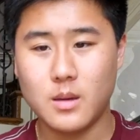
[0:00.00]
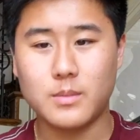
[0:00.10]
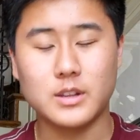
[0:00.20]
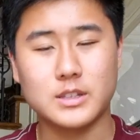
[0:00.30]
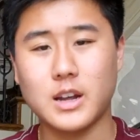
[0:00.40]

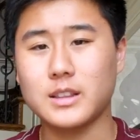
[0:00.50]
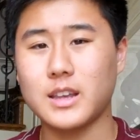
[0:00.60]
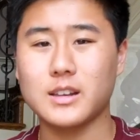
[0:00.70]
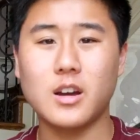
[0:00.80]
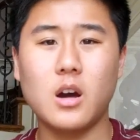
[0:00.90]
but it's got
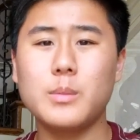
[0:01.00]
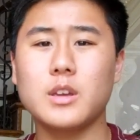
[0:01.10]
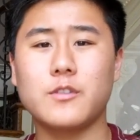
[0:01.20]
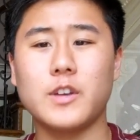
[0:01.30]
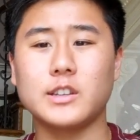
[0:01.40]
that
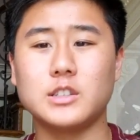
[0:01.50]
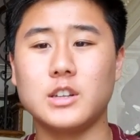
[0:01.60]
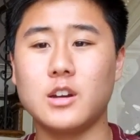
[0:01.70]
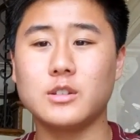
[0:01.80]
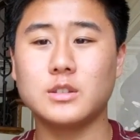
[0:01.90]
calming effect, you
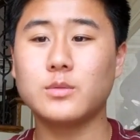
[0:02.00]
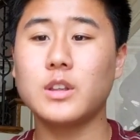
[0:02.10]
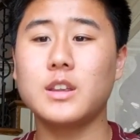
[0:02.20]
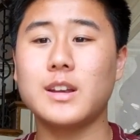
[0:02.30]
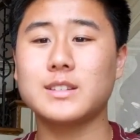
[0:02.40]
know. It's
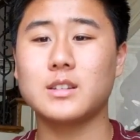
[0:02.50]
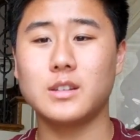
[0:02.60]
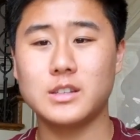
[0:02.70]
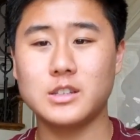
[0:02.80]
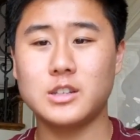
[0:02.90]
really nice to
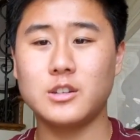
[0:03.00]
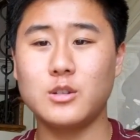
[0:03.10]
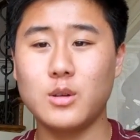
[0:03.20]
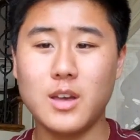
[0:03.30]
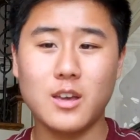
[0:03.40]
listen
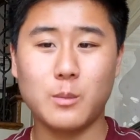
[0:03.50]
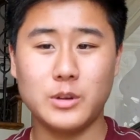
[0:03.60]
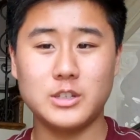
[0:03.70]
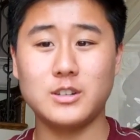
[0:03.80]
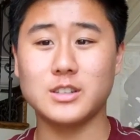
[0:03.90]
to,
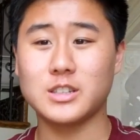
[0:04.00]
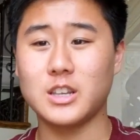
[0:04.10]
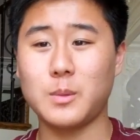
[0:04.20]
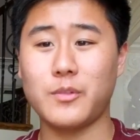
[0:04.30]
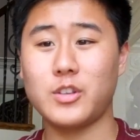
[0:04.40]
puts you to
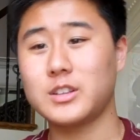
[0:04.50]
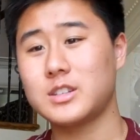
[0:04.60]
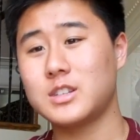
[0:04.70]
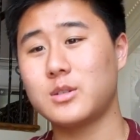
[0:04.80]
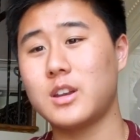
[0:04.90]
sleep if you
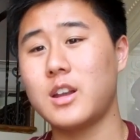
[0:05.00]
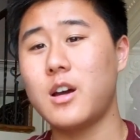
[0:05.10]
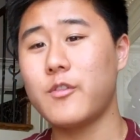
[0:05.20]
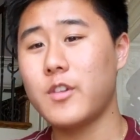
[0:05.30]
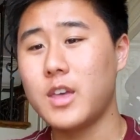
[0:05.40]
listen to it
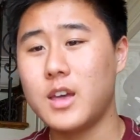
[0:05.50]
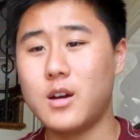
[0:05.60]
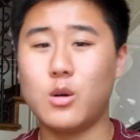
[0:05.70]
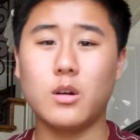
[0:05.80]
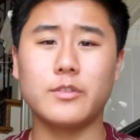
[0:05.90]
enough,
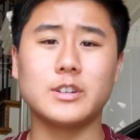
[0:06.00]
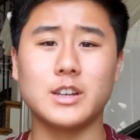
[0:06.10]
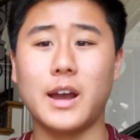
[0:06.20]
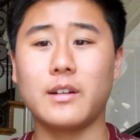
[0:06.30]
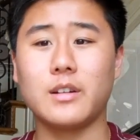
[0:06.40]
or if you're
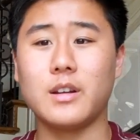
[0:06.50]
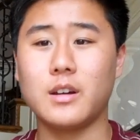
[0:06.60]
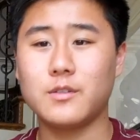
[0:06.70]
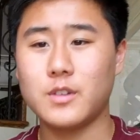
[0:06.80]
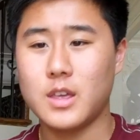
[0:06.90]
tired
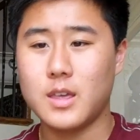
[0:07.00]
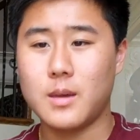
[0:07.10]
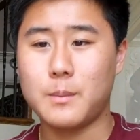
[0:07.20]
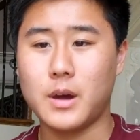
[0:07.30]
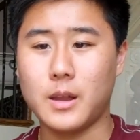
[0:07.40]
enough.
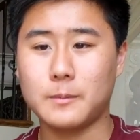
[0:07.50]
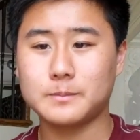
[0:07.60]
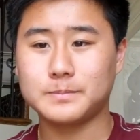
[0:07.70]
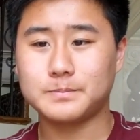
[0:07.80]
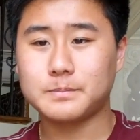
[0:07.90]
But
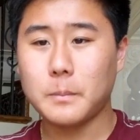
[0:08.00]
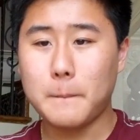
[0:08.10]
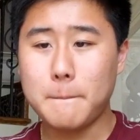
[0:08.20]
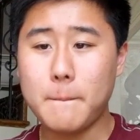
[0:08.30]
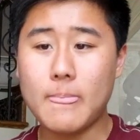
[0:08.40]

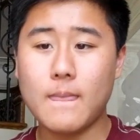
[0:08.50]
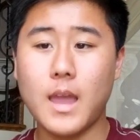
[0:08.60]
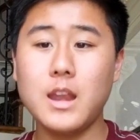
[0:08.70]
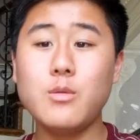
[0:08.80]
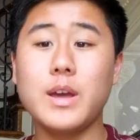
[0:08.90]

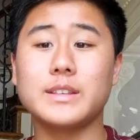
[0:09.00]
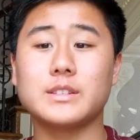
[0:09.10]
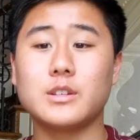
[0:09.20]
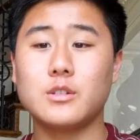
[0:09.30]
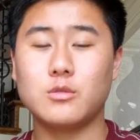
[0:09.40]

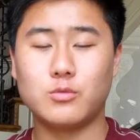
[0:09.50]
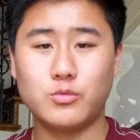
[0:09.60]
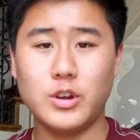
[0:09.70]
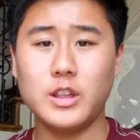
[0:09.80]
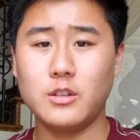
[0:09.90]
anyways,
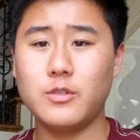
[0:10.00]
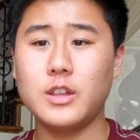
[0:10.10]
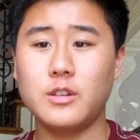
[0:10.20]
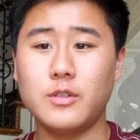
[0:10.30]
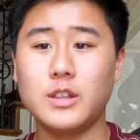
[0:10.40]
really,
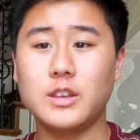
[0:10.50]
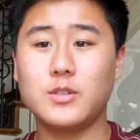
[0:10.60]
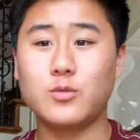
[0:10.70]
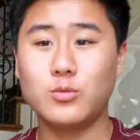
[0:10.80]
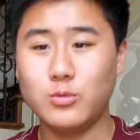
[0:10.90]
really, really,
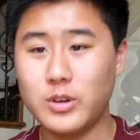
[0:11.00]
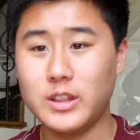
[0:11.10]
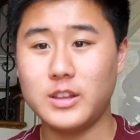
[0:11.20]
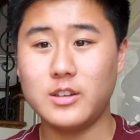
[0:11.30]
really